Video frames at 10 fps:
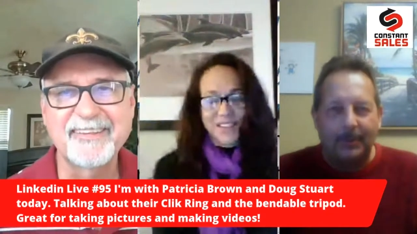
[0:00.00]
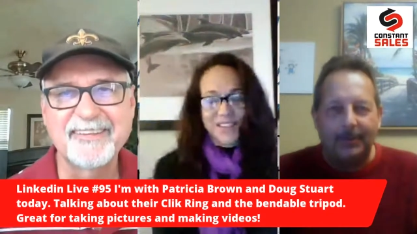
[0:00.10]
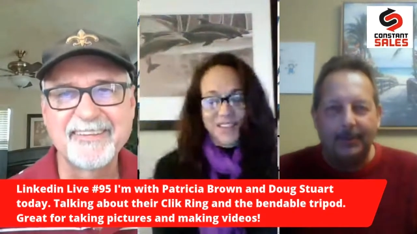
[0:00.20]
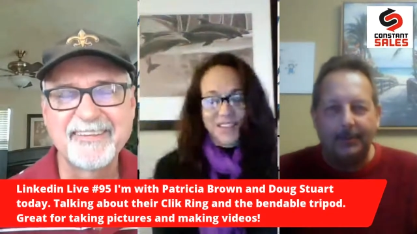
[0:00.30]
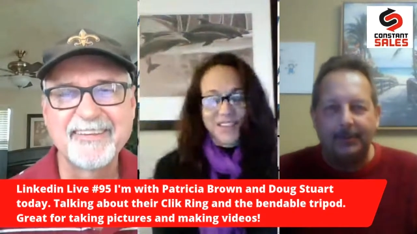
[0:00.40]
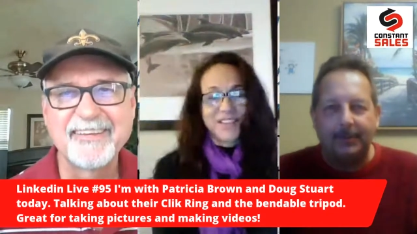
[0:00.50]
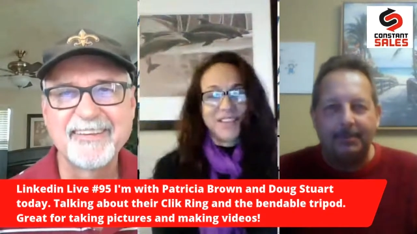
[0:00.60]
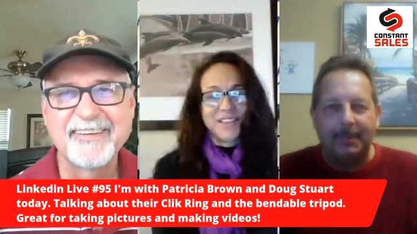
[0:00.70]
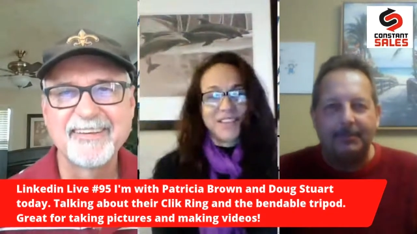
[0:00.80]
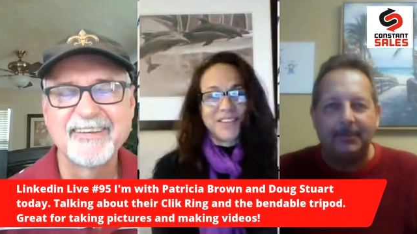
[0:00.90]
Speaker 1: 20 years for the
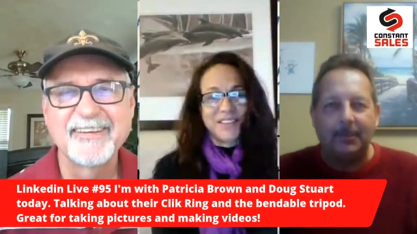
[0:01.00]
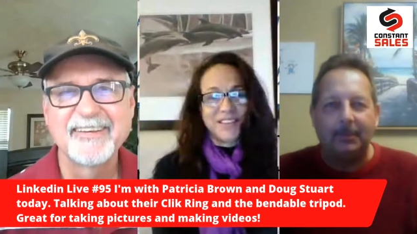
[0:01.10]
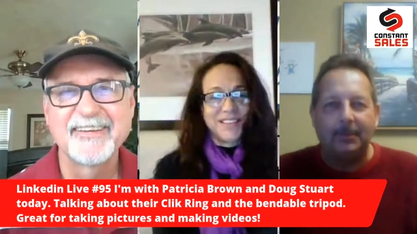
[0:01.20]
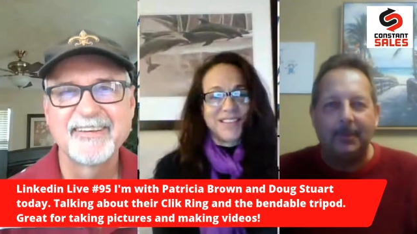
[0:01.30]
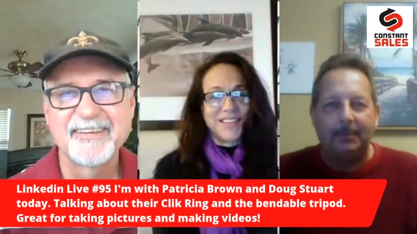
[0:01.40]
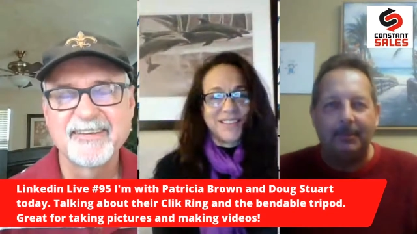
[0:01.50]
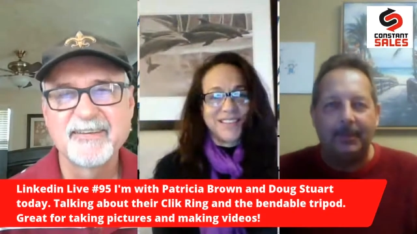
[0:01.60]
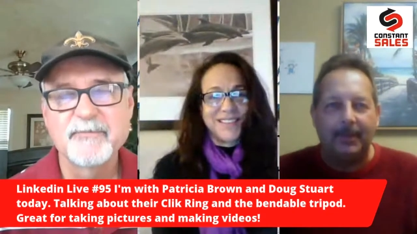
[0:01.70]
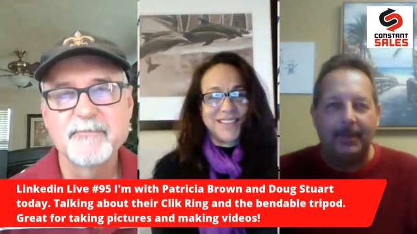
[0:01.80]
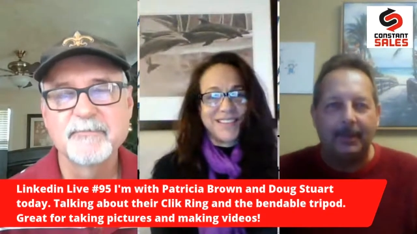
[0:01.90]
Pepsi Cola
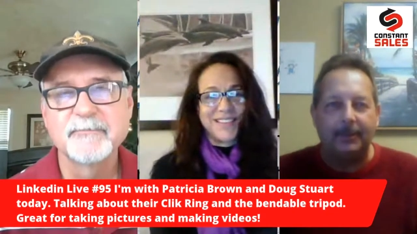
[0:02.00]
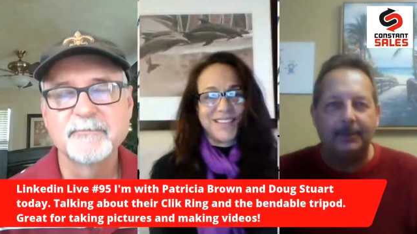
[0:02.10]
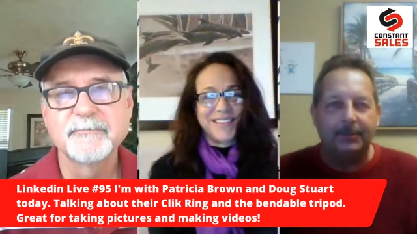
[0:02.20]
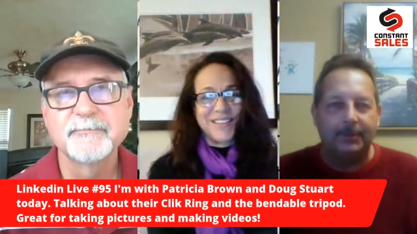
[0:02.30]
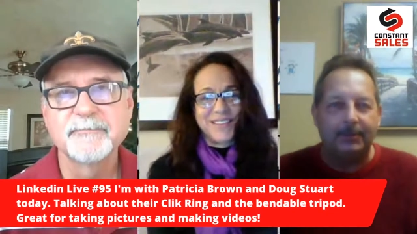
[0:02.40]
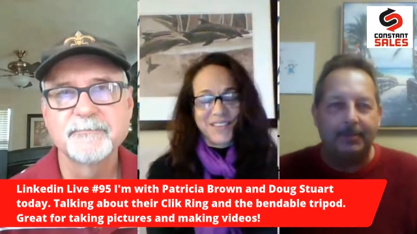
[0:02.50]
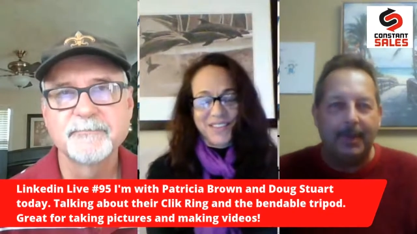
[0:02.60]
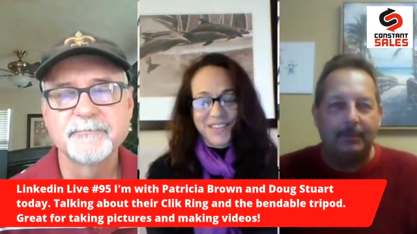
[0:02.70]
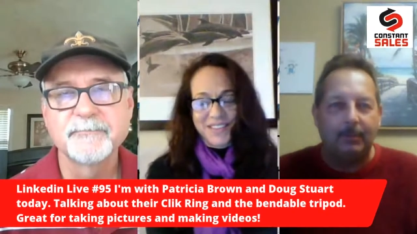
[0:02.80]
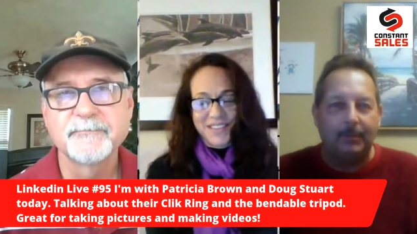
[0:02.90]
company, and I can assure you,
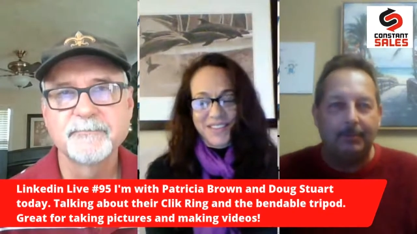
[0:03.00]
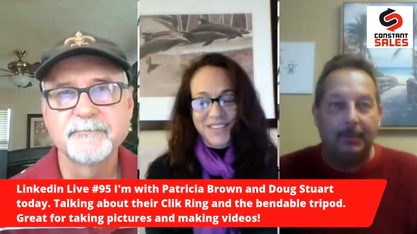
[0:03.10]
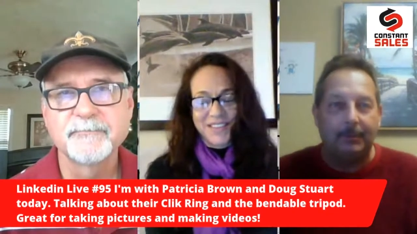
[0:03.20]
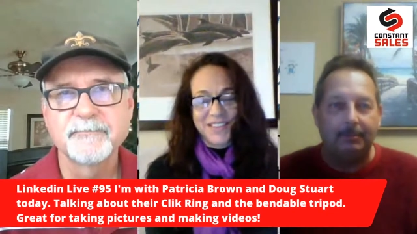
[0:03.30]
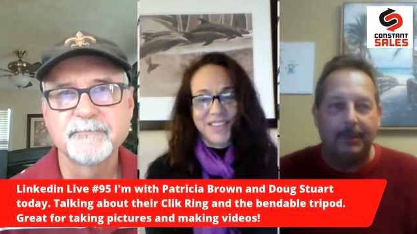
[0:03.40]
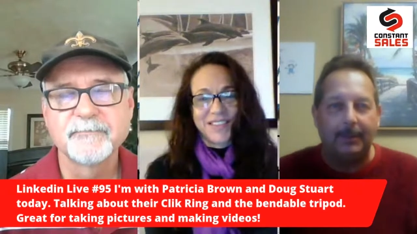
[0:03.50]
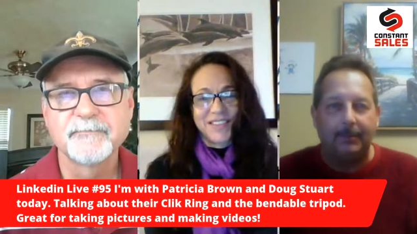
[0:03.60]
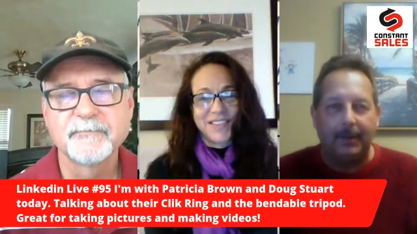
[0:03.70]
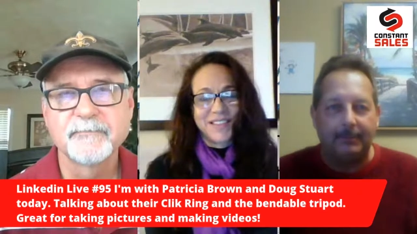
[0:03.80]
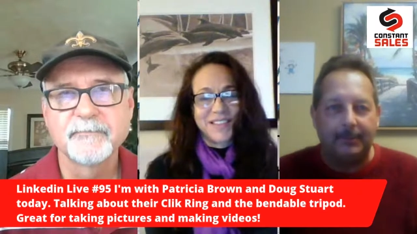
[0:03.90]
back when we were building big
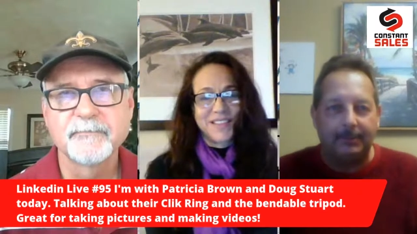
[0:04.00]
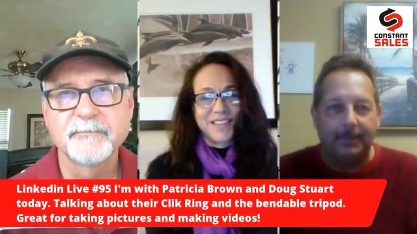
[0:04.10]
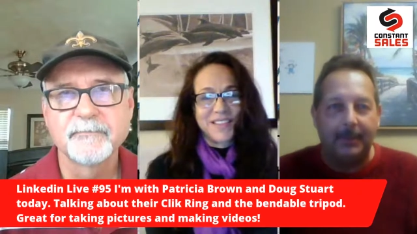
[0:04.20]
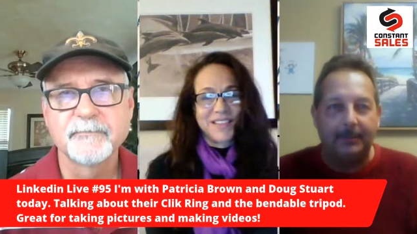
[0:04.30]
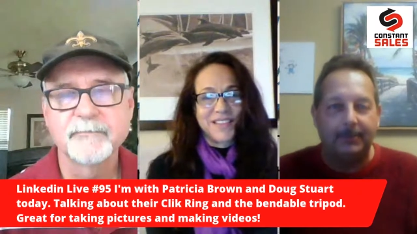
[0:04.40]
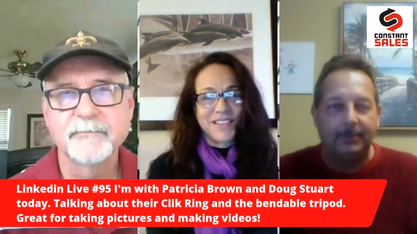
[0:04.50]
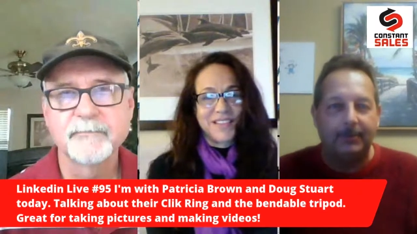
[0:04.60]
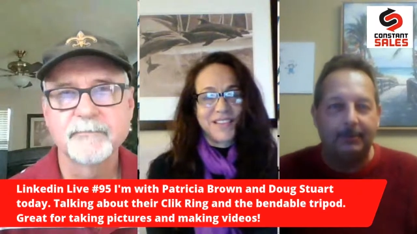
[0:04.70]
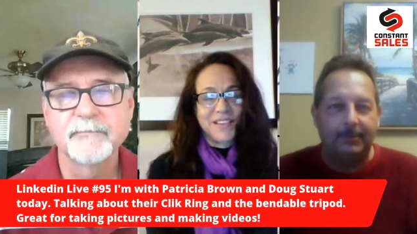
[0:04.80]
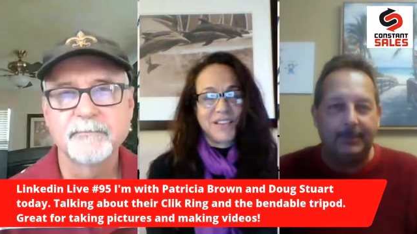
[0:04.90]
creative displays or
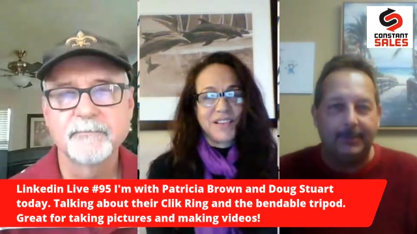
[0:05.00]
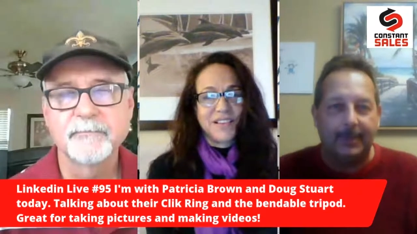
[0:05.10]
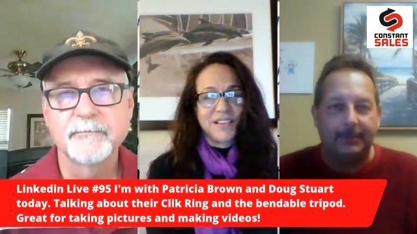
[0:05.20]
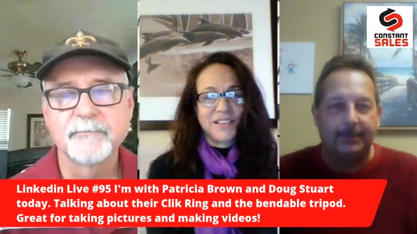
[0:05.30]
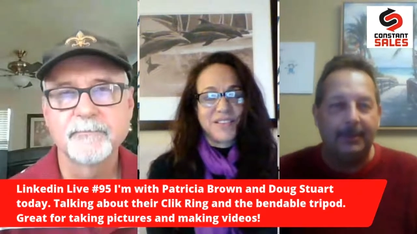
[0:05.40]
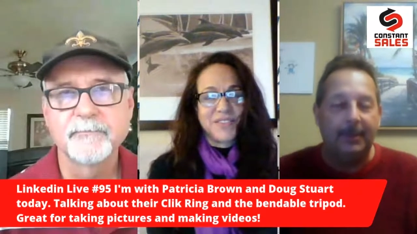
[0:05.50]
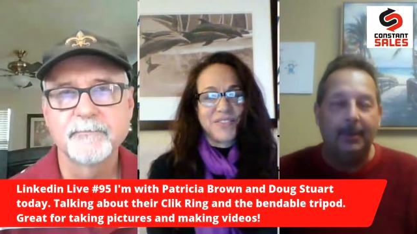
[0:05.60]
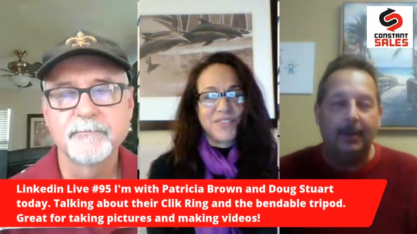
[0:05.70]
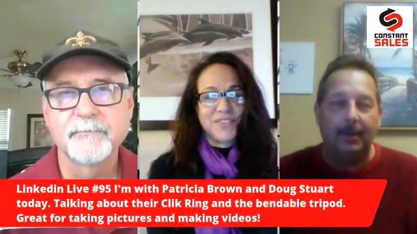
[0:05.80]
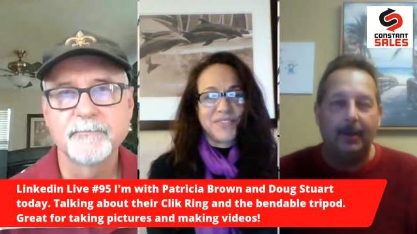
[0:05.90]
doing resets,
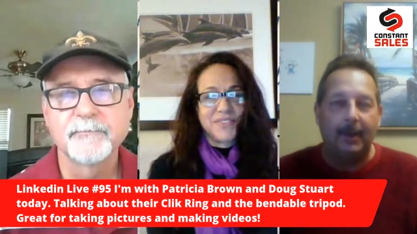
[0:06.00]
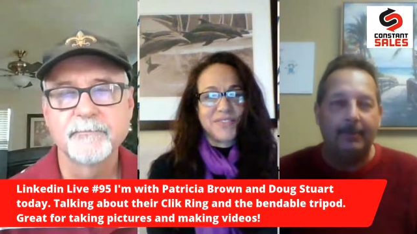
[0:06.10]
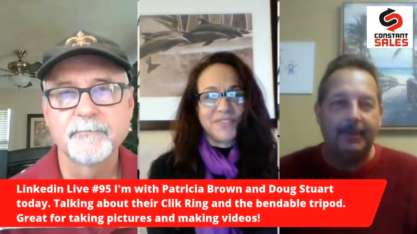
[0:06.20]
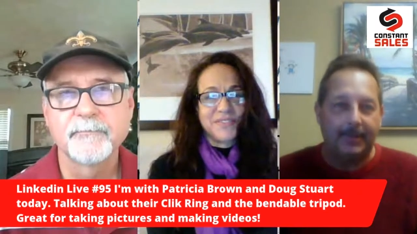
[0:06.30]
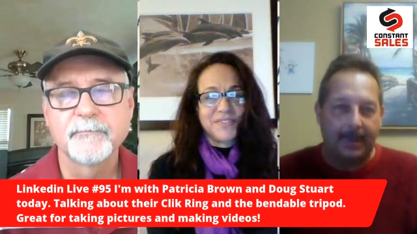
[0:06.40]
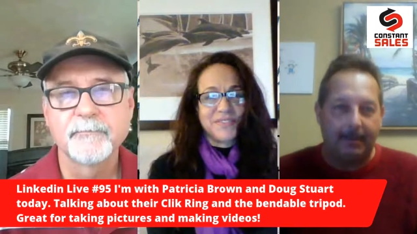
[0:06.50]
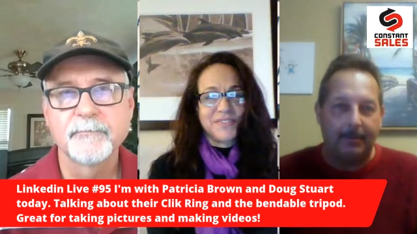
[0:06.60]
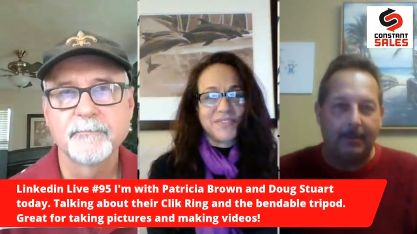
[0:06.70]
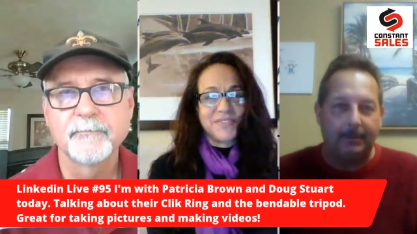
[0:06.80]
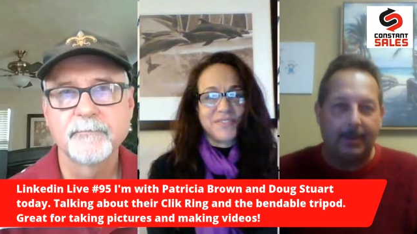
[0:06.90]
uh, having a
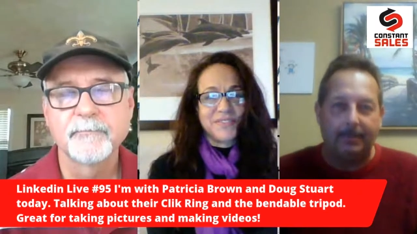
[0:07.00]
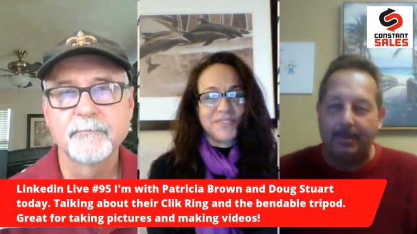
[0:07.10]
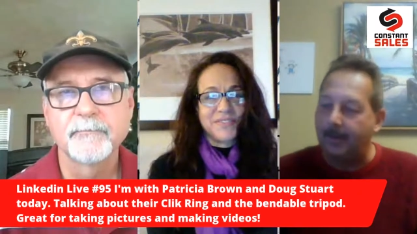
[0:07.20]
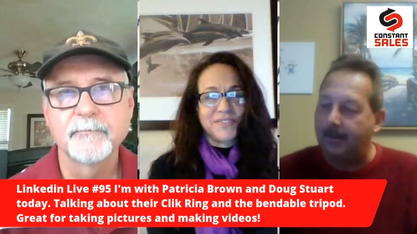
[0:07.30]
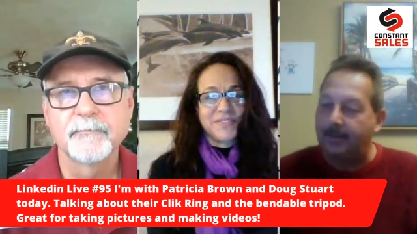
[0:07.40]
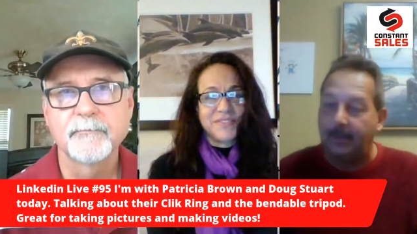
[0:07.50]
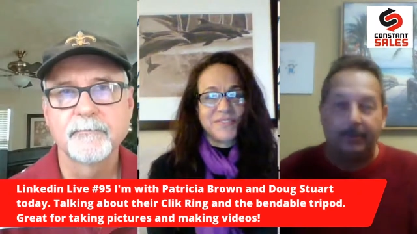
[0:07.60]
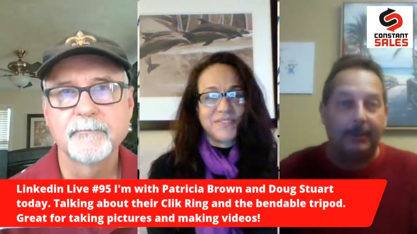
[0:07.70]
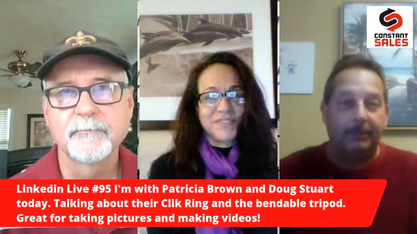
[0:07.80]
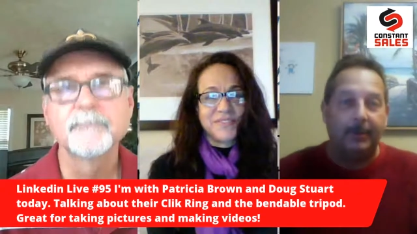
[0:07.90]
camera and a tripod and a Clik
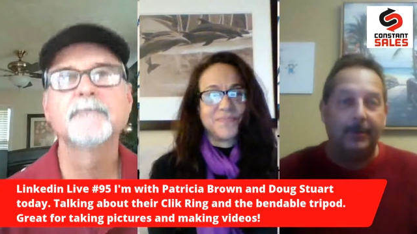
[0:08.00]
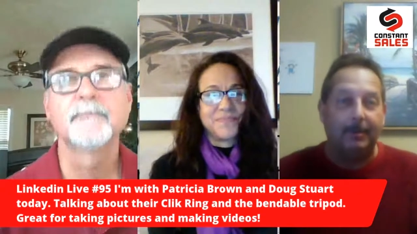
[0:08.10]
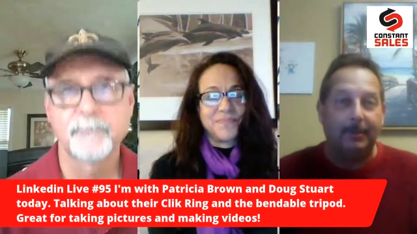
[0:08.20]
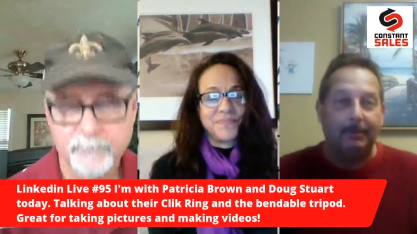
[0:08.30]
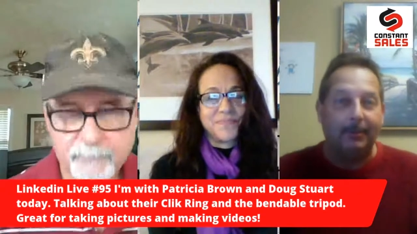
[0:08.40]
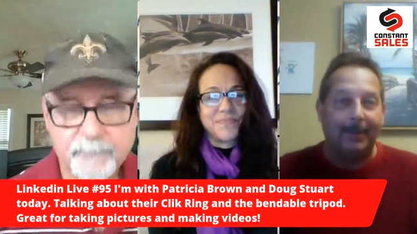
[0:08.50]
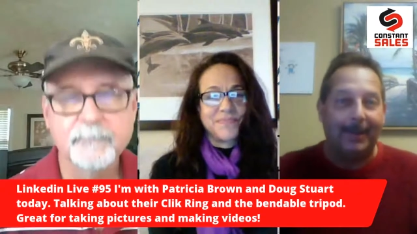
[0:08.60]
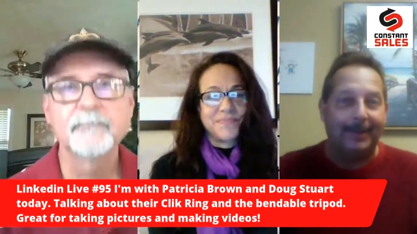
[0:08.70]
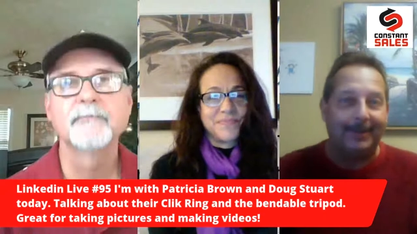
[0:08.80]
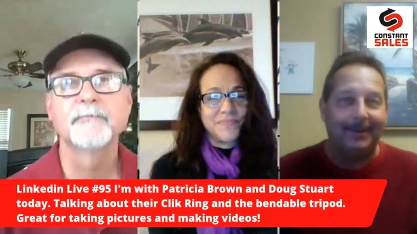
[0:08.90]
Ring would have come in real
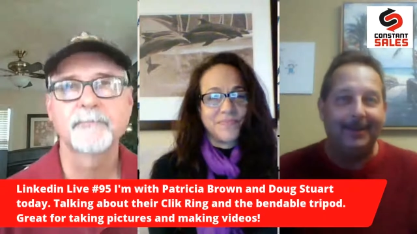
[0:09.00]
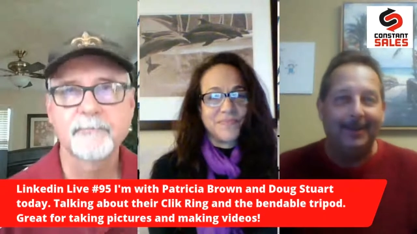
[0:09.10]
handy.